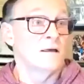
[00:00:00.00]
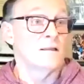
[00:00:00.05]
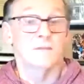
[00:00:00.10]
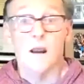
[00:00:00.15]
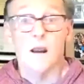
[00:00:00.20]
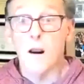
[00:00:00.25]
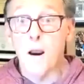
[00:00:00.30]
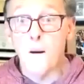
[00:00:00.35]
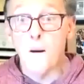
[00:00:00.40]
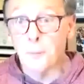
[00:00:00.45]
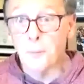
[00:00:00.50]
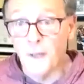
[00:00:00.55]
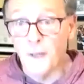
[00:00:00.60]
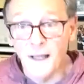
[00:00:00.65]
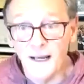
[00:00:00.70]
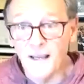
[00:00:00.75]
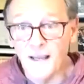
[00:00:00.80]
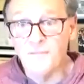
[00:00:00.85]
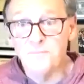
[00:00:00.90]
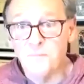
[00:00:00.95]
there are
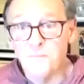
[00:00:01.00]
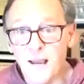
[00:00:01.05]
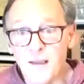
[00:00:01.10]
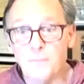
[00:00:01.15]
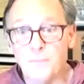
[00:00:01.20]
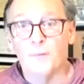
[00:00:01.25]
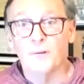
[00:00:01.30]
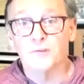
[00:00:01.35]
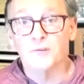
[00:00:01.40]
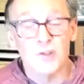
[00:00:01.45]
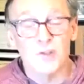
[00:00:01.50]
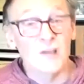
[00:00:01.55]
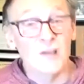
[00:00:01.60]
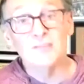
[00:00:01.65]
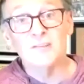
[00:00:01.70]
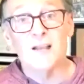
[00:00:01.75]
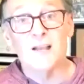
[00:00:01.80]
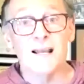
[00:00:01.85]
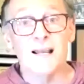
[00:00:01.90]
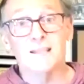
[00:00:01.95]
plenty of people
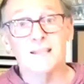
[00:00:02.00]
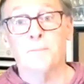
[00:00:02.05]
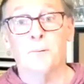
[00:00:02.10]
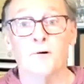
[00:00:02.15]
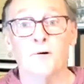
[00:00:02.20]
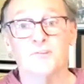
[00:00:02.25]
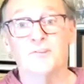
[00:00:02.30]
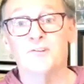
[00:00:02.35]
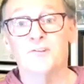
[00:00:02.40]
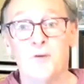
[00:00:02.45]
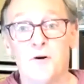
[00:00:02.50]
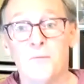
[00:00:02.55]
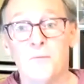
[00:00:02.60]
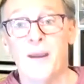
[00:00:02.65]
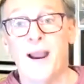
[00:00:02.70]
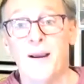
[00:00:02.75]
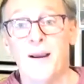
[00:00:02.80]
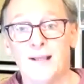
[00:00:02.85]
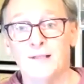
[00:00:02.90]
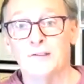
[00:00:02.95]
just like the person you're
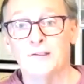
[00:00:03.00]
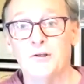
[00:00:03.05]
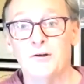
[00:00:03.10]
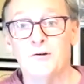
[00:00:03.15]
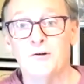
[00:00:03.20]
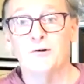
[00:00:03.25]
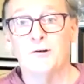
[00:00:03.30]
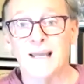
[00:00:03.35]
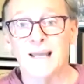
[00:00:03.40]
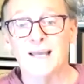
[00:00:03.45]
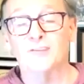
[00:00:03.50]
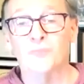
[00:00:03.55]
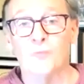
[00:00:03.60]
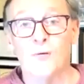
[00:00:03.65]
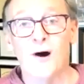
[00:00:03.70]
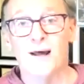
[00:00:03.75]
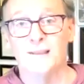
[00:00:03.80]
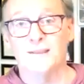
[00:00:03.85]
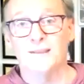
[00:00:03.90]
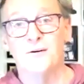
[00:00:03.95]
married to. Guess
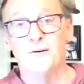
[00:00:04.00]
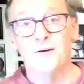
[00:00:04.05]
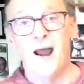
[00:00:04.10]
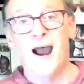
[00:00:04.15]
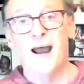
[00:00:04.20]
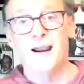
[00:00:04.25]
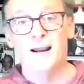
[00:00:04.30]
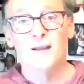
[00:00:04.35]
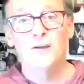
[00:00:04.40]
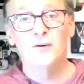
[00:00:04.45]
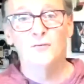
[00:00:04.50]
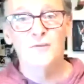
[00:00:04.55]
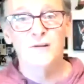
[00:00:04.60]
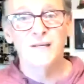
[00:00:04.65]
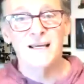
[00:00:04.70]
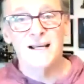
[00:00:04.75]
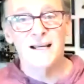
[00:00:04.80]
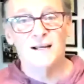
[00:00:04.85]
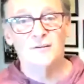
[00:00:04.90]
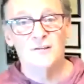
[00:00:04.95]
what? They're not a
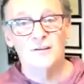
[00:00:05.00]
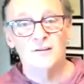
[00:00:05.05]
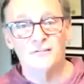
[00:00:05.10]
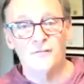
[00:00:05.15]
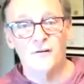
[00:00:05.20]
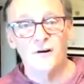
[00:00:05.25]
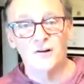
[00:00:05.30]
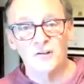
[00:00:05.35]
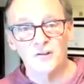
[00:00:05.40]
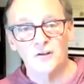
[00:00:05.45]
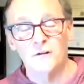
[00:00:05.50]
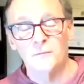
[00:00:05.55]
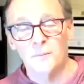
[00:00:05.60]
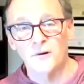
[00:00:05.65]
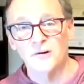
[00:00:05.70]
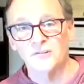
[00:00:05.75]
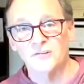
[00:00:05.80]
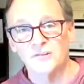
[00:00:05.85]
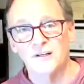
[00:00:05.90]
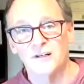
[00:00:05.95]
unique, dysfunctional
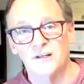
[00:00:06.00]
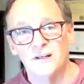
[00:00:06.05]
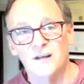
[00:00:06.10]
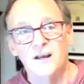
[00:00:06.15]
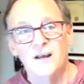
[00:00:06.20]
person.